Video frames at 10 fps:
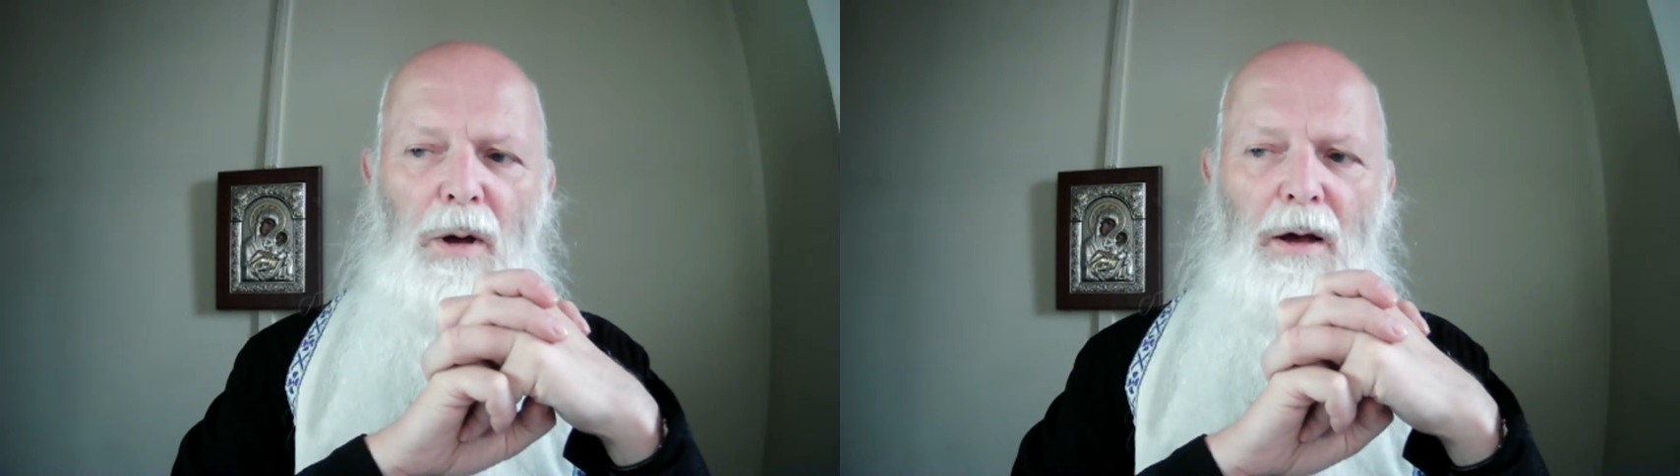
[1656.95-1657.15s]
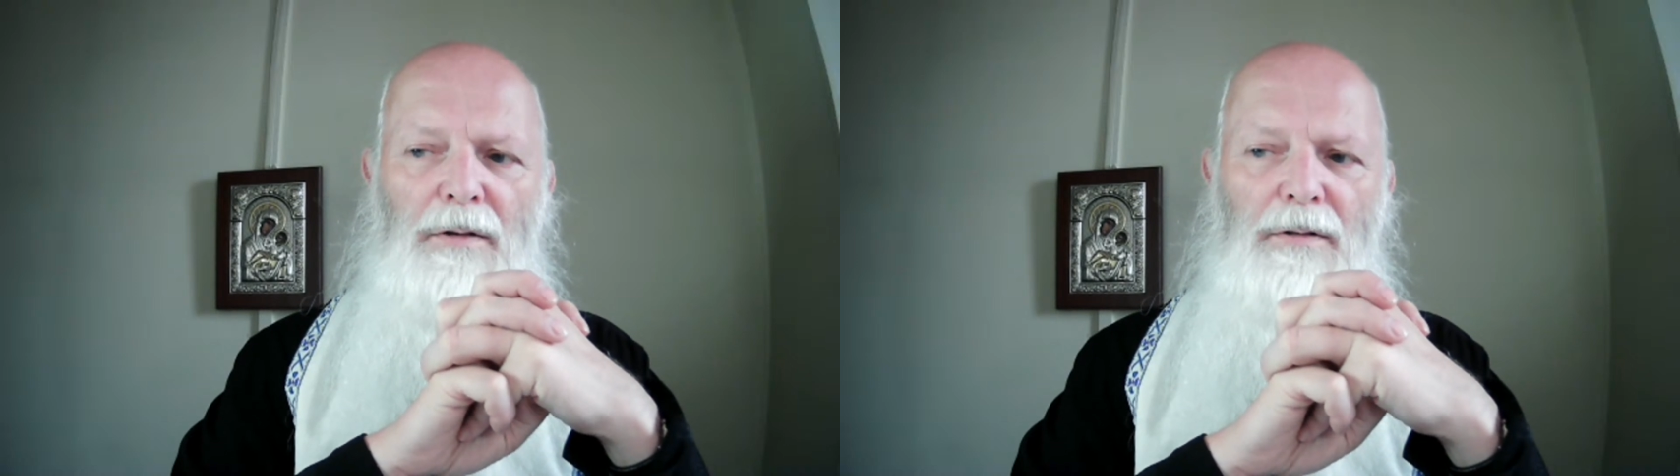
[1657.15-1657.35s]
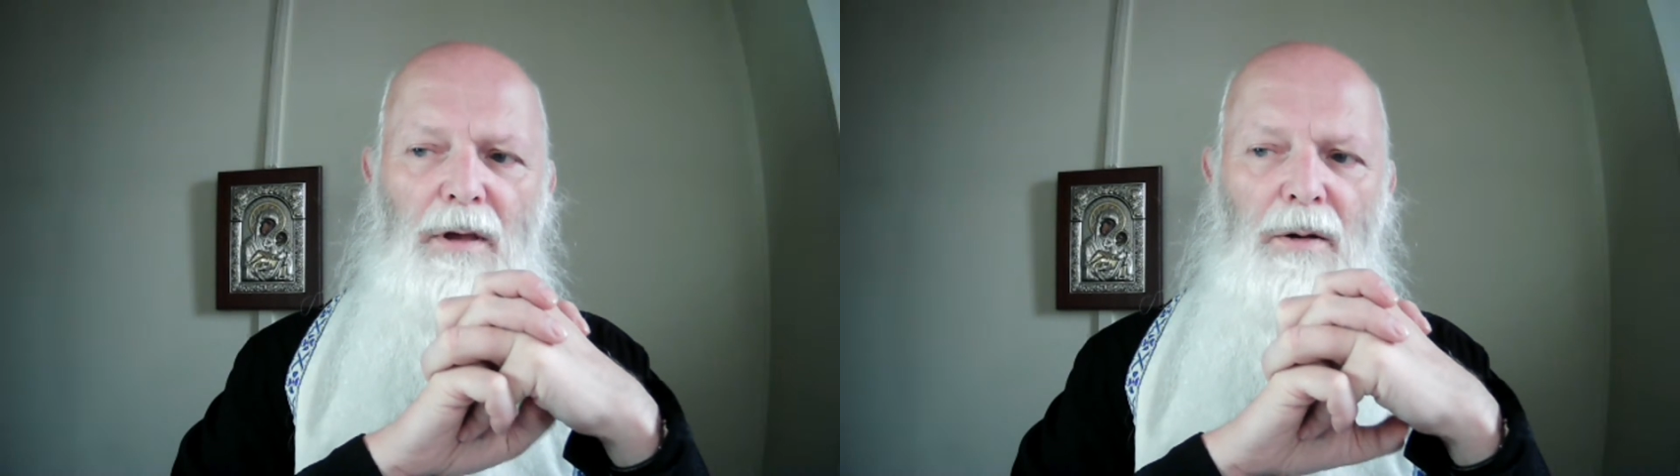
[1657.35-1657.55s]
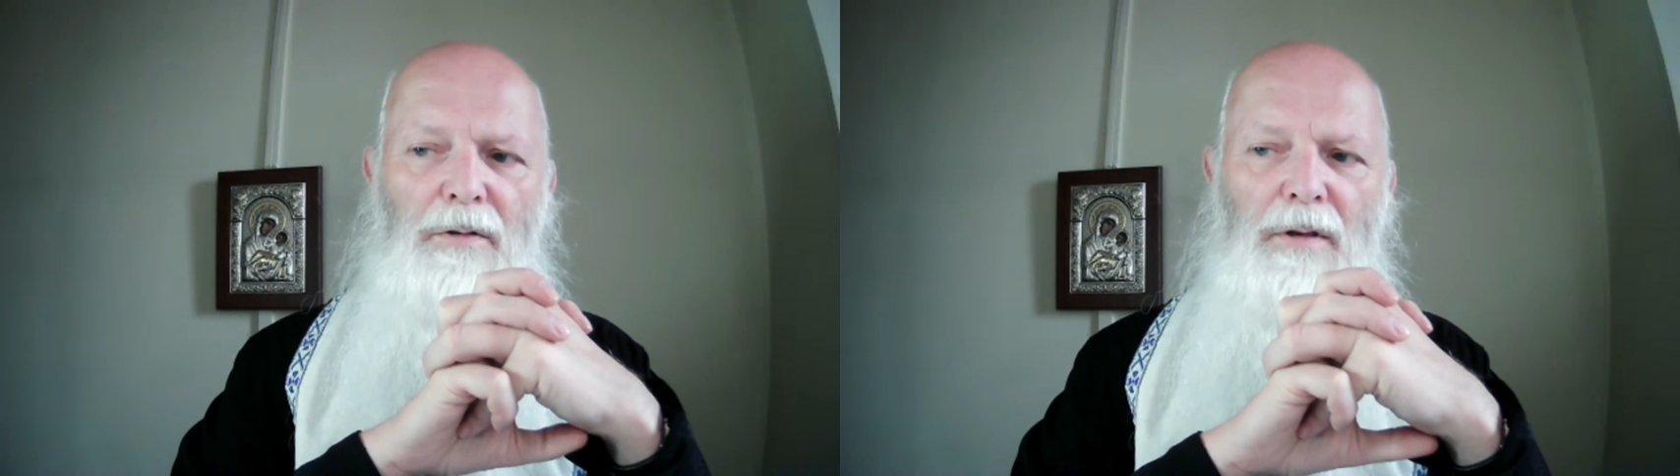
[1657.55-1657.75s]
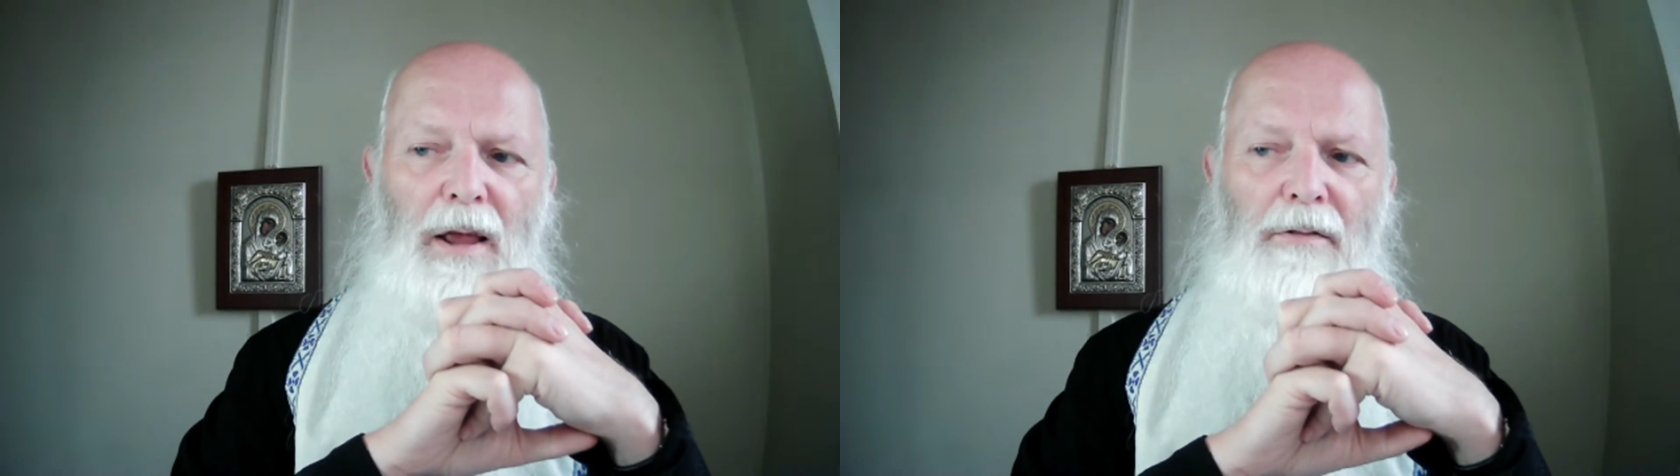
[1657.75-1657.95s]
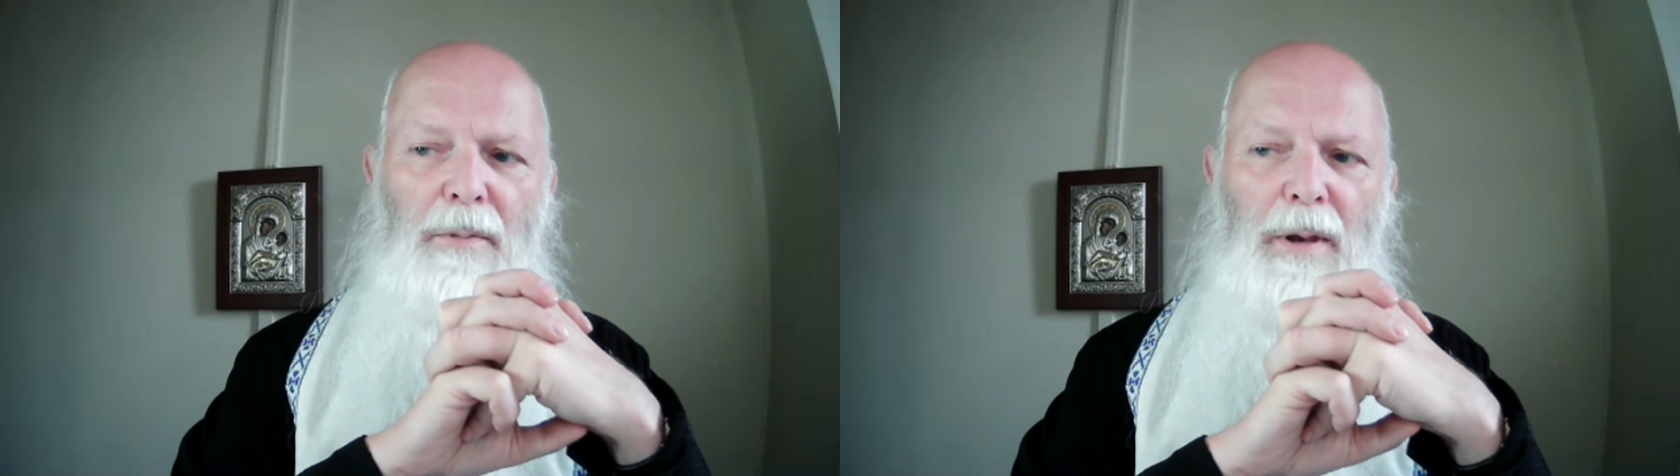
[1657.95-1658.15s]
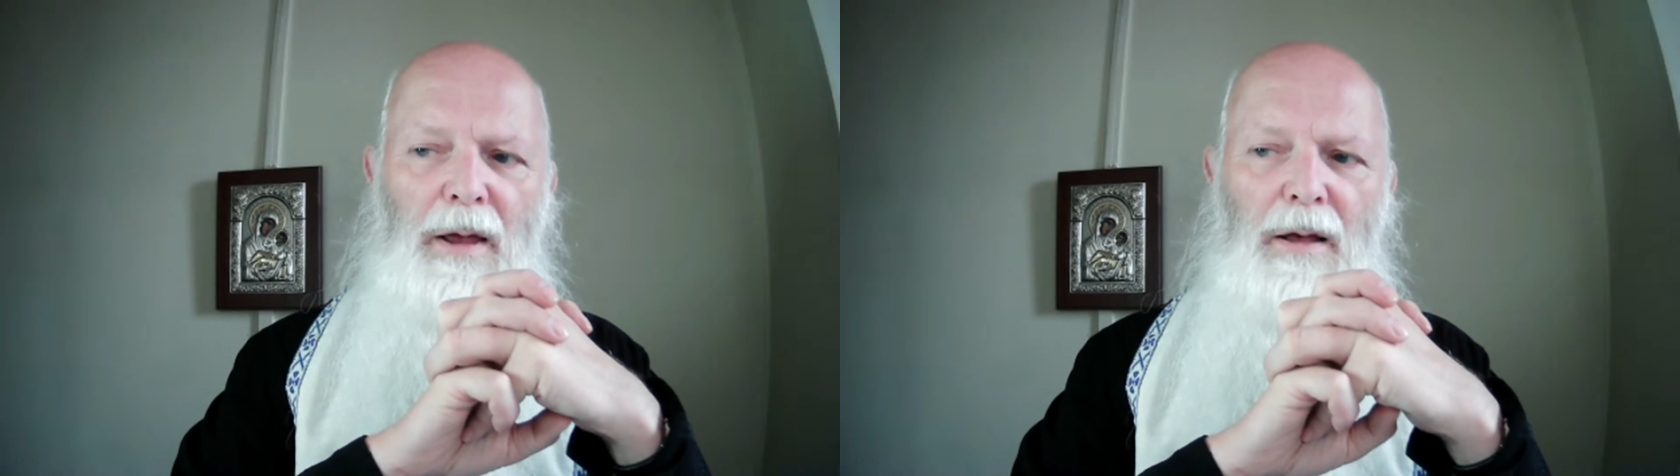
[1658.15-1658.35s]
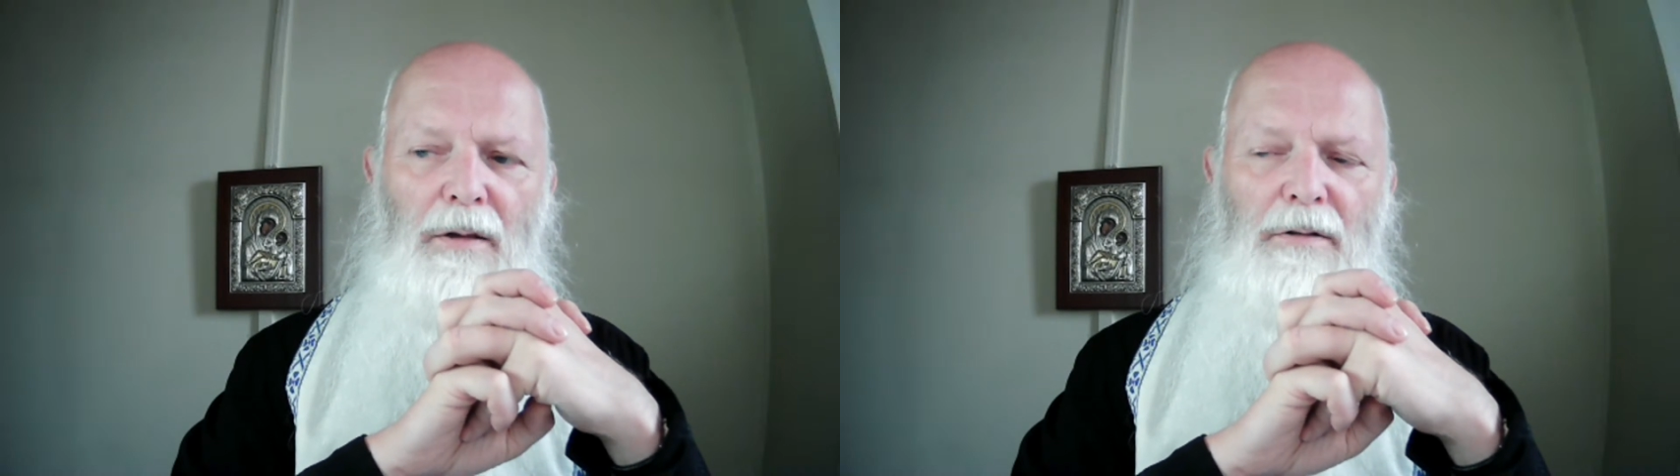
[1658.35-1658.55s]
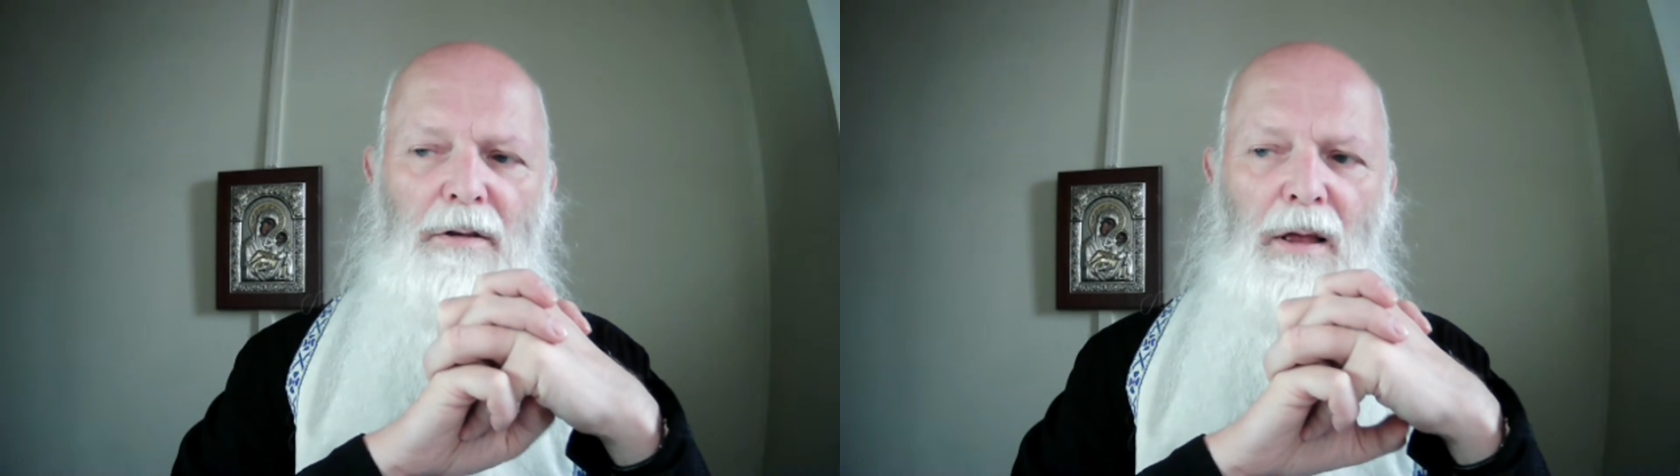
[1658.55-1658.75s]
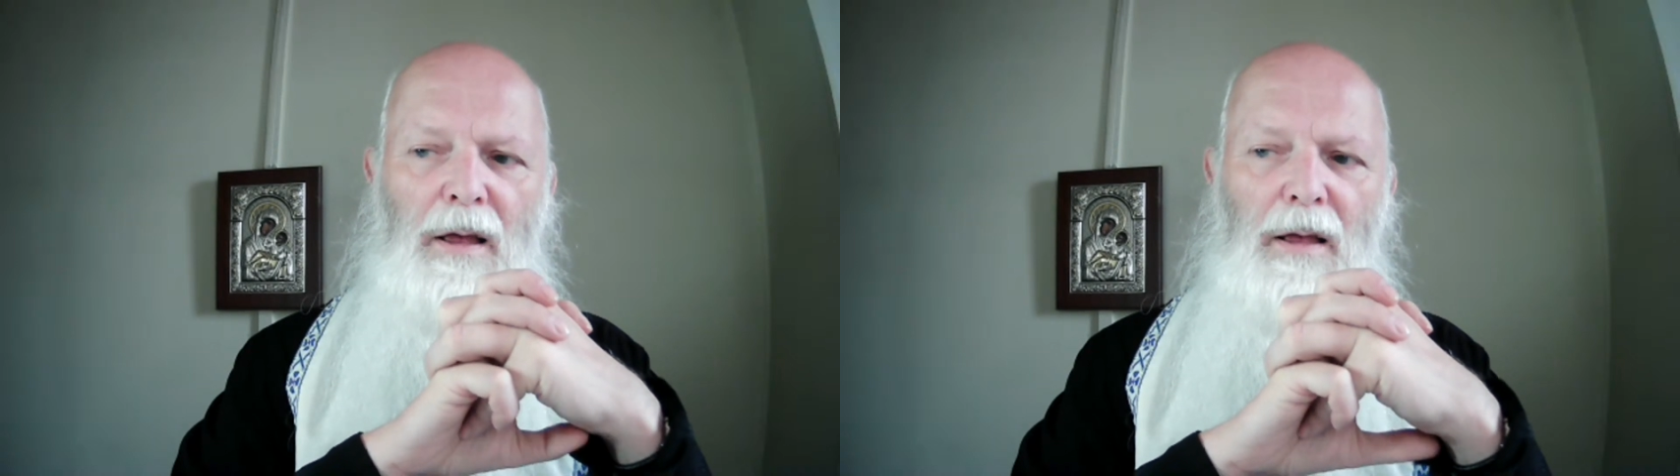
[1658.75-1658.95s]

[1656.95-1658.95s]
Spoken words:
ourselves and everybody else